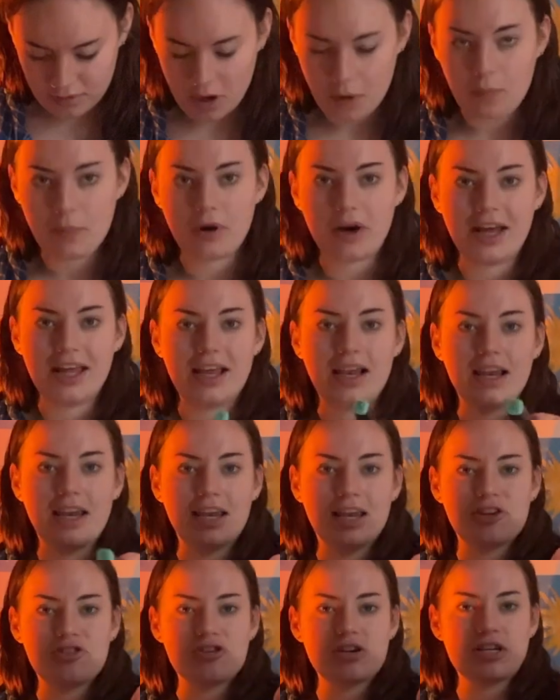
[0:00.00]
But it
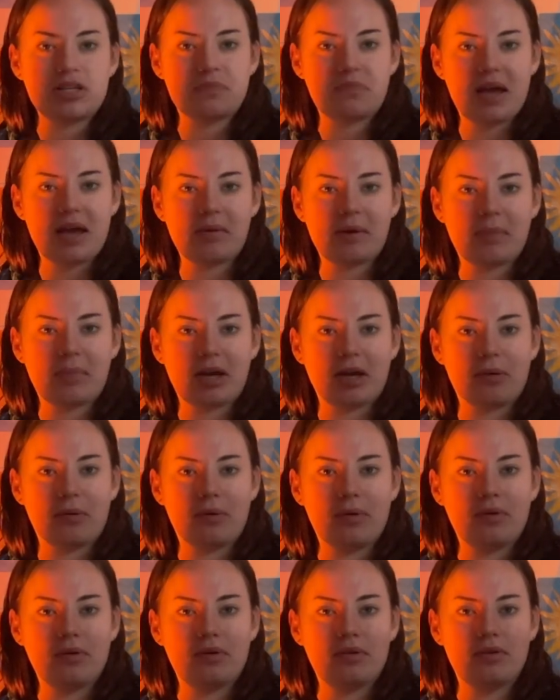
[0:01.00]
literally is baby blue.
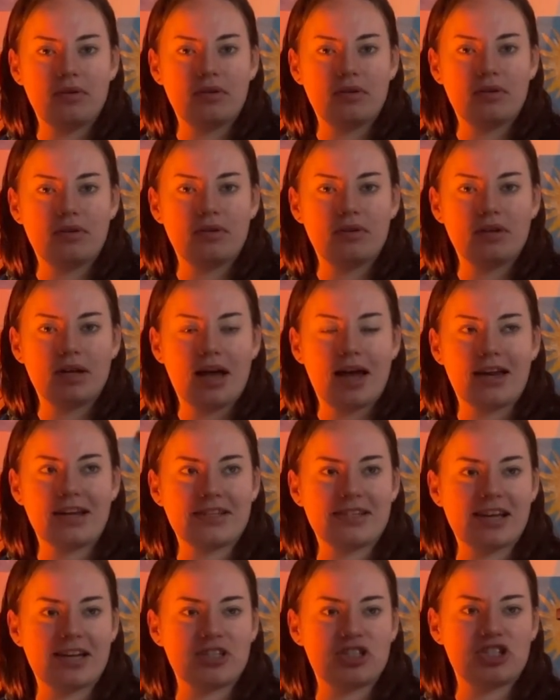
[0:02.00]
And it
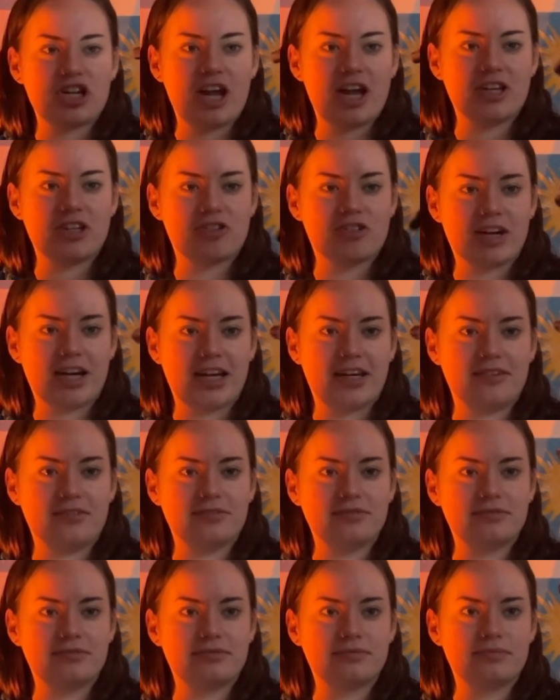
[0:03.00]
says jade green.
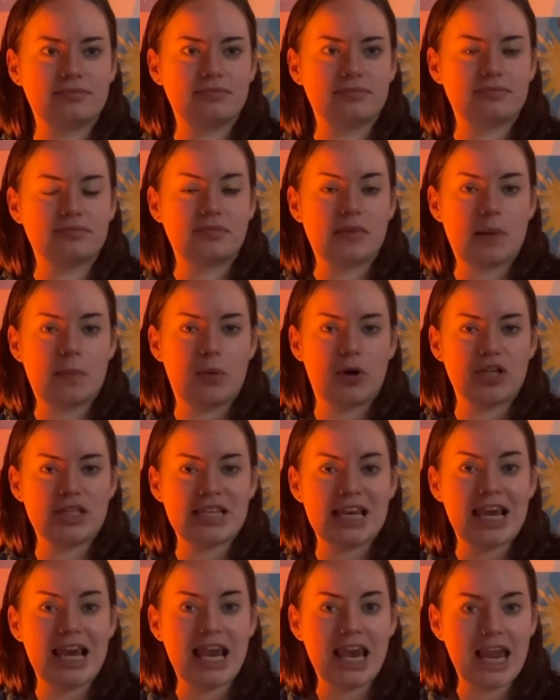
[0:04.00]
But it's
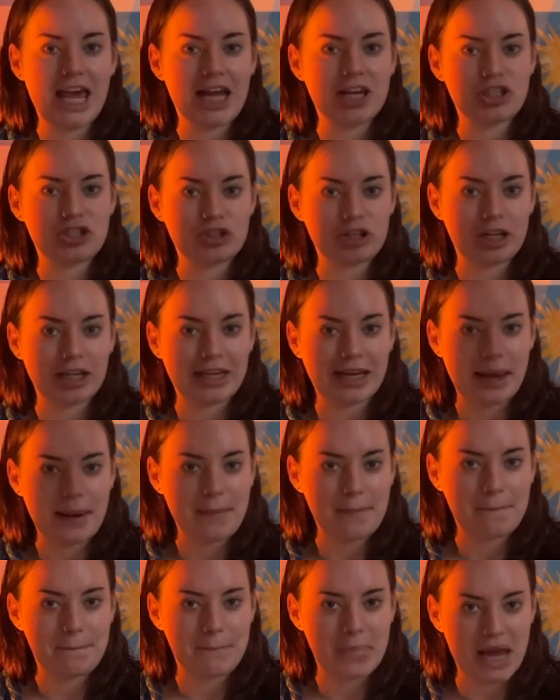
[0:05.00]
literally
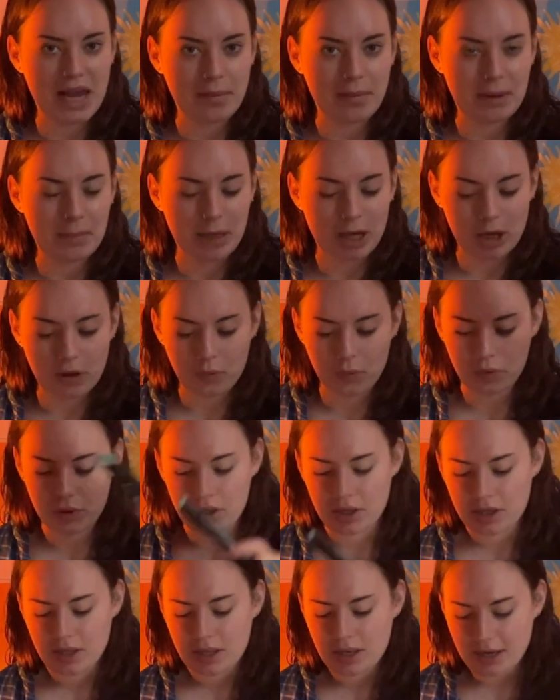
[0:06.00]
baby blue.
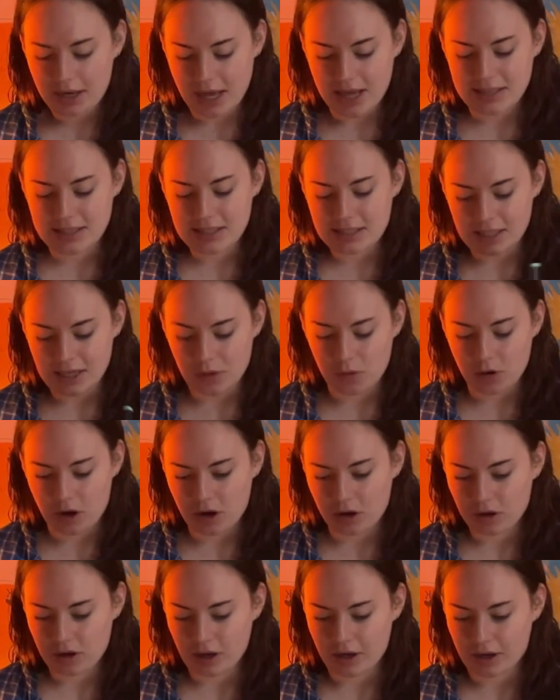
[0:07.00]
Let's see
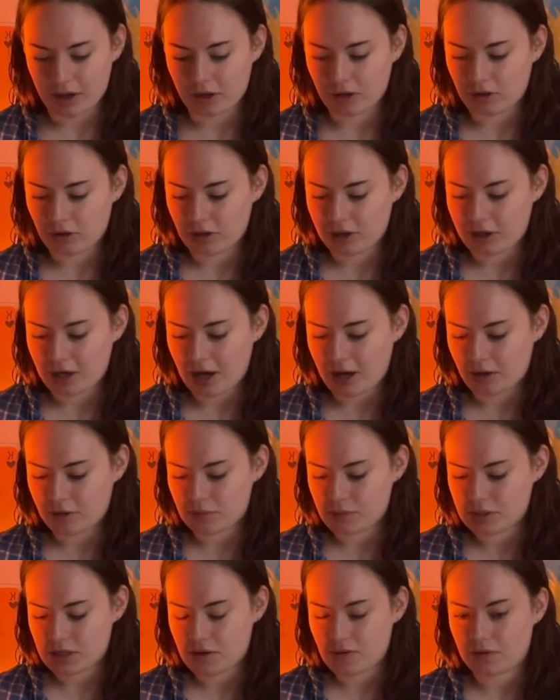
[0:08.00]
what kind of colour that
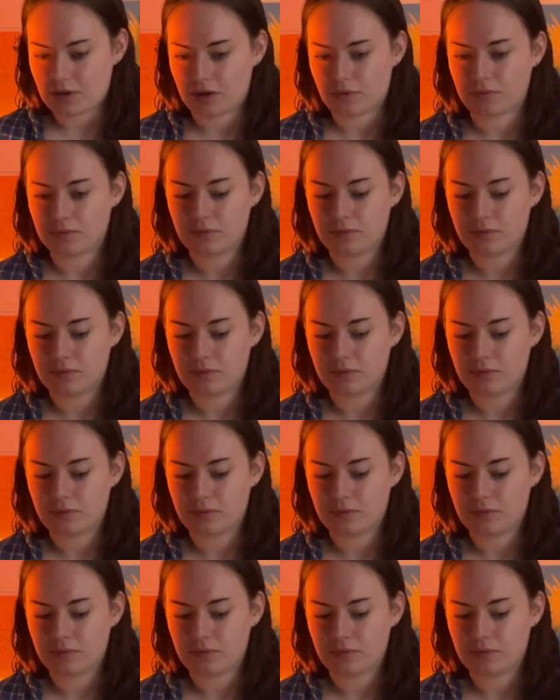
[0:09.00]
comes out now.